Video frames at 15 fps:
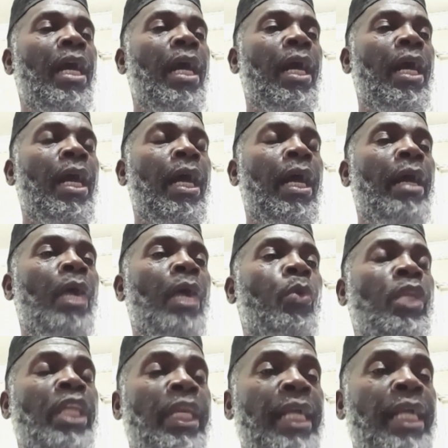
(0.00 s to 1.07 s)

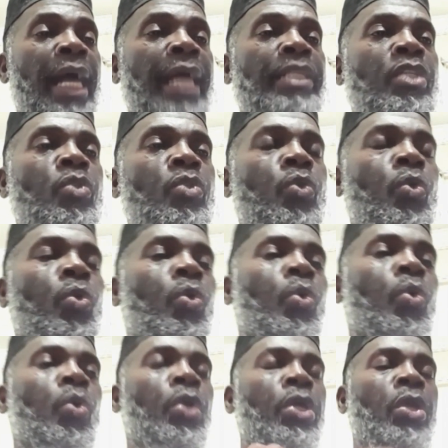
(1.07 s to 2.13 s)
with regards
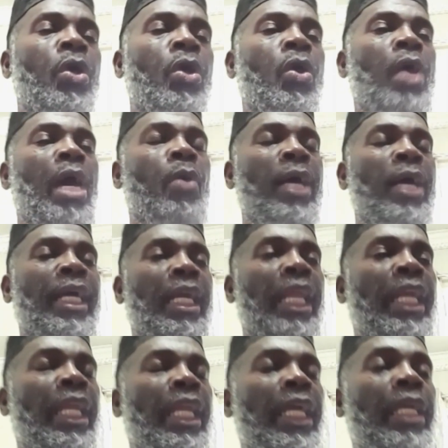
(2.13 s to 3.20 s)
to, you know, our
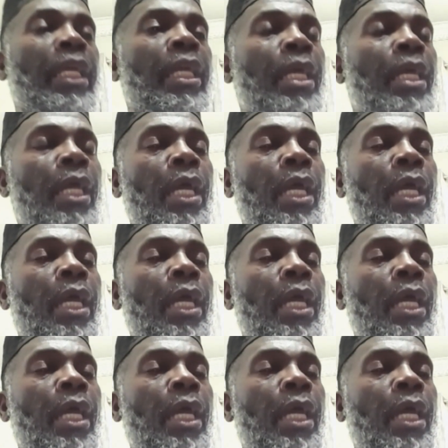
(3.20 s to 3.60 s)
clinic,